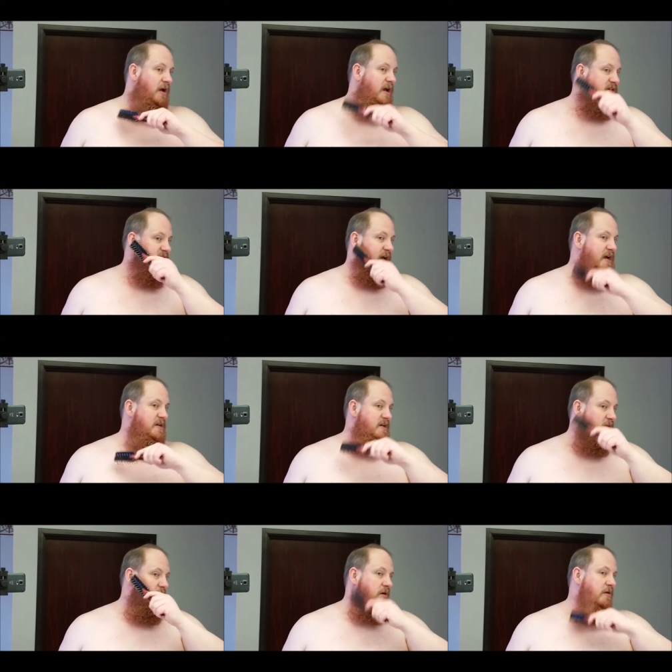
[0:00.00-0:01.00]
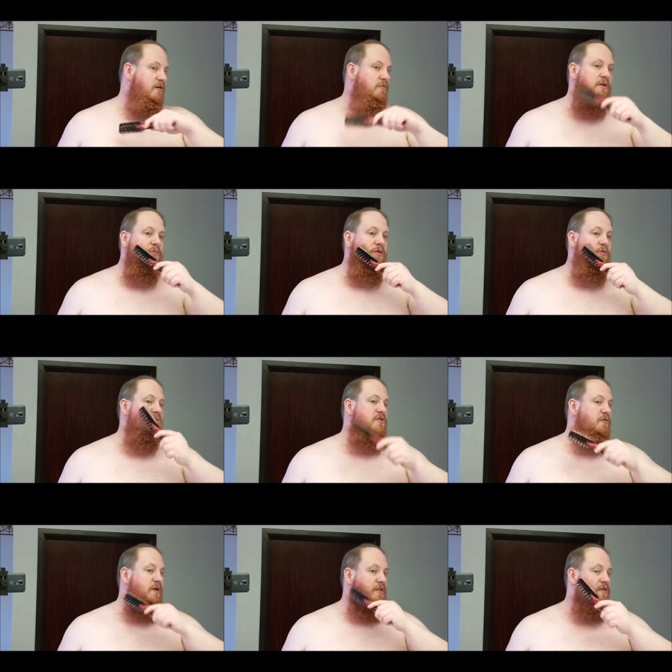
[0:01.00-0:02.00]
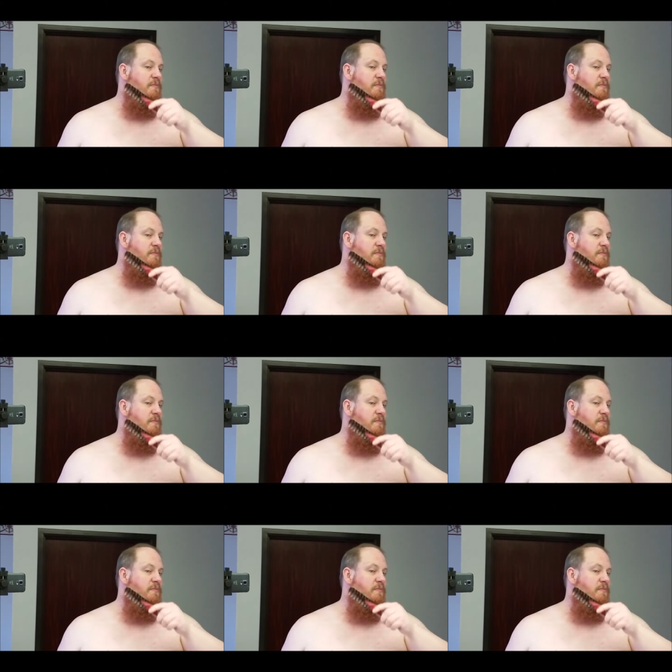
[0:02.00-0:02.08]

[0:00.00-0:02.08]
as I learned when we were doing